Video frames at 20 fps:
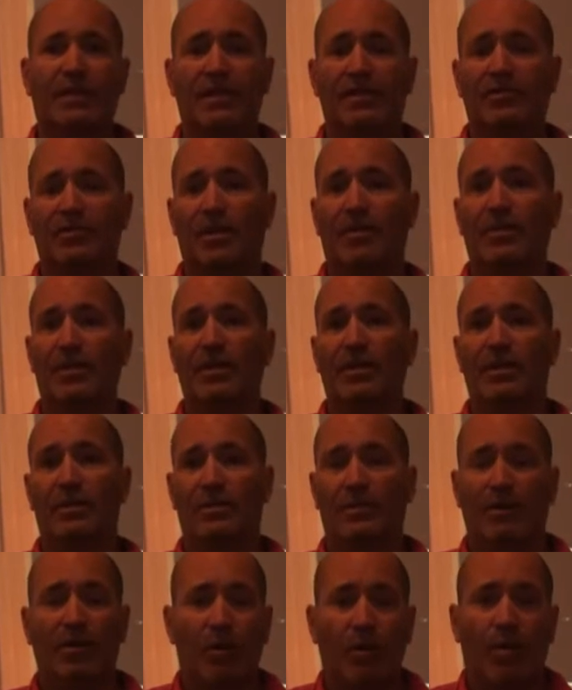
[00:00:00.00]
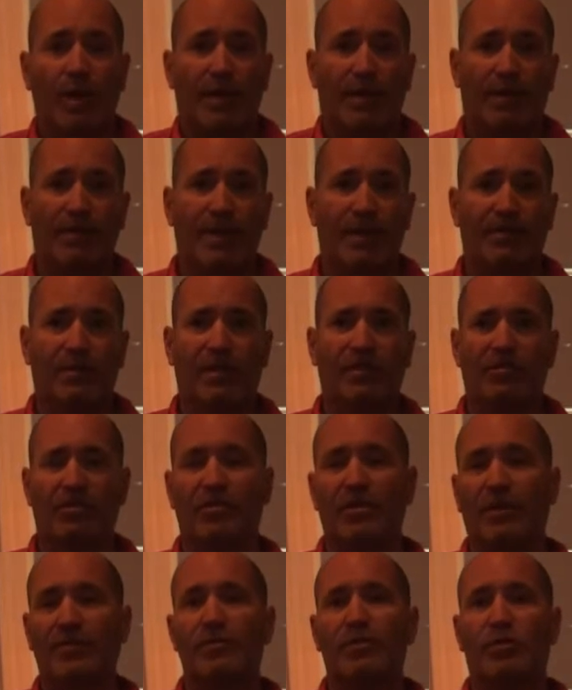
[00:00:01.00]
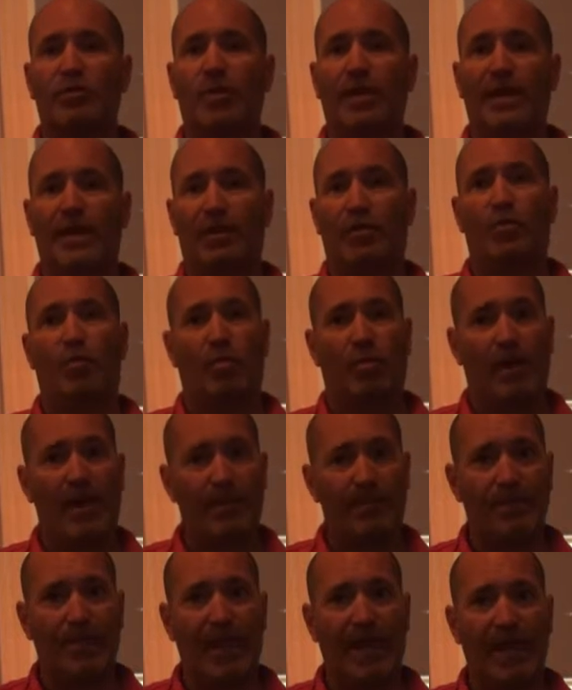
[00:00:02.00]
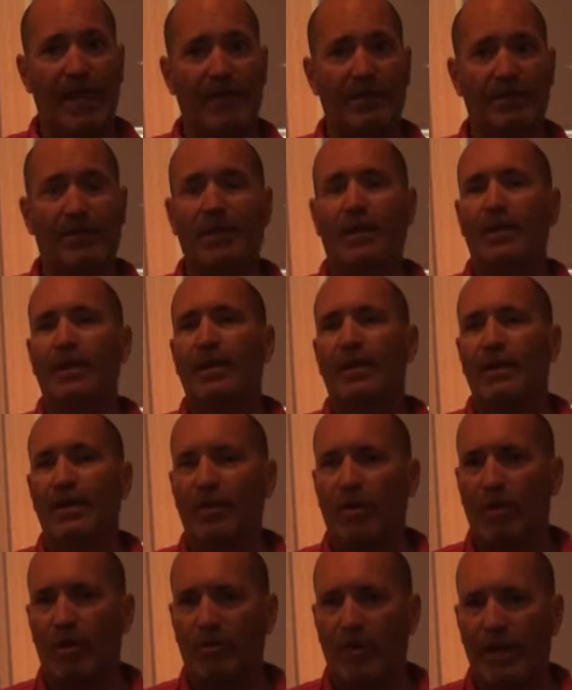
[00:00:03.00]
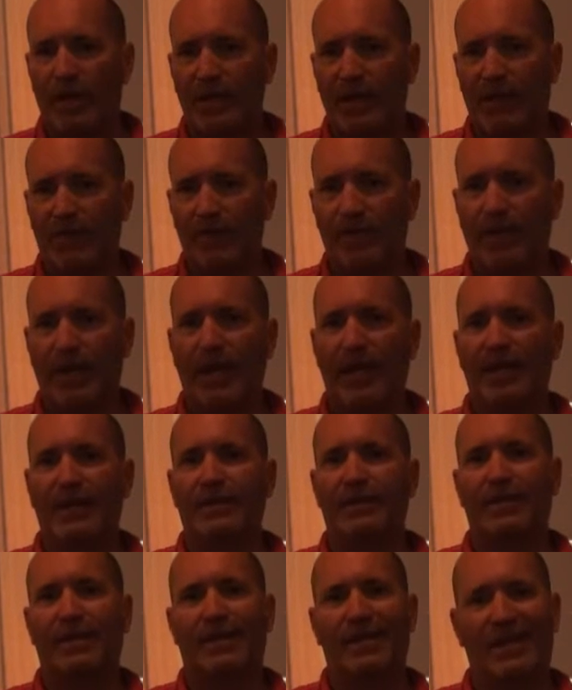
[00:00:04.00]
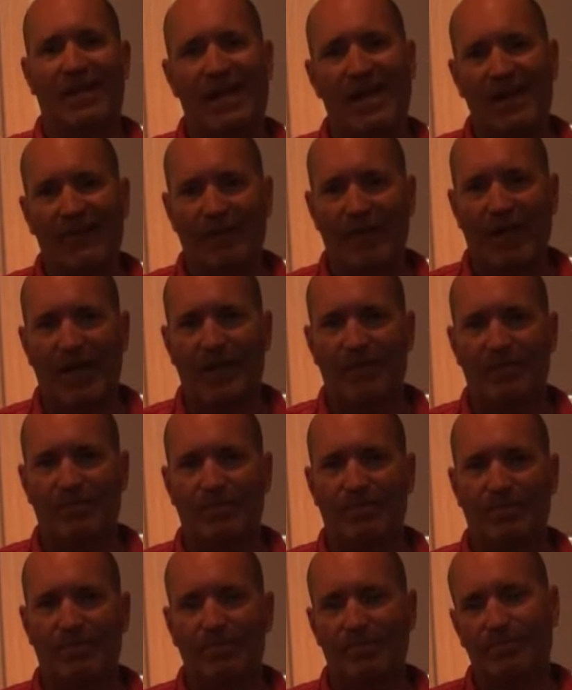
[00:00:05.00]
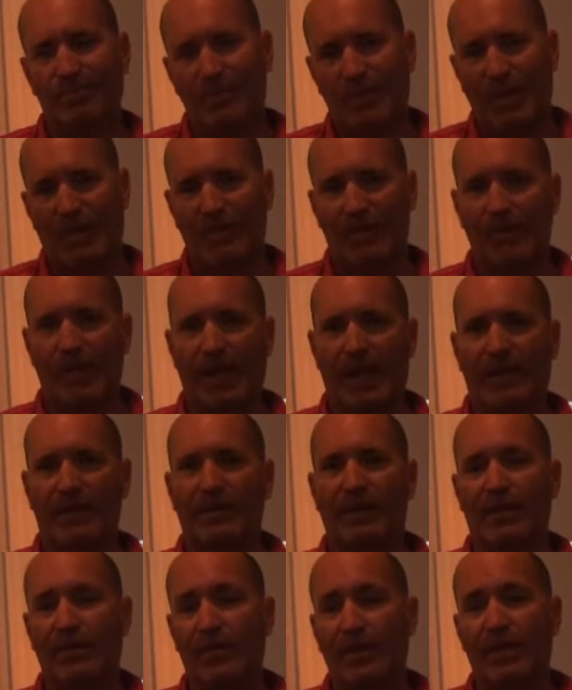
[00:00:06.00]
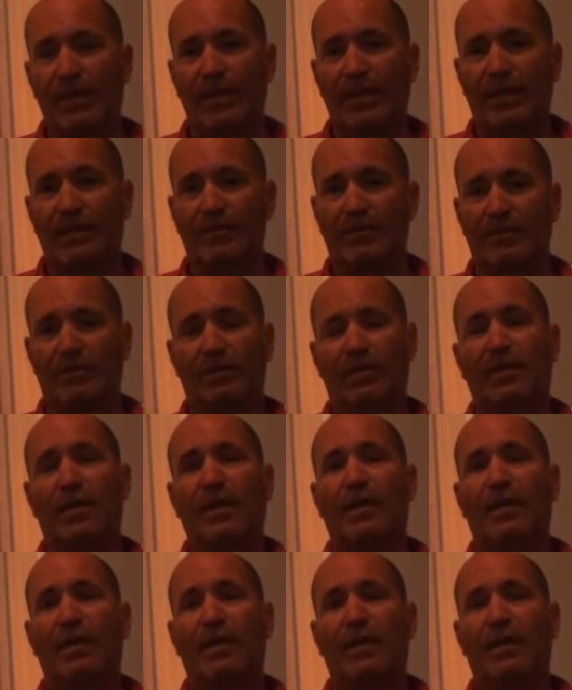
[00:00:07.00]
And it's something, it's a difference between a great band, a great cover band, and a half-ass cover band. It really is.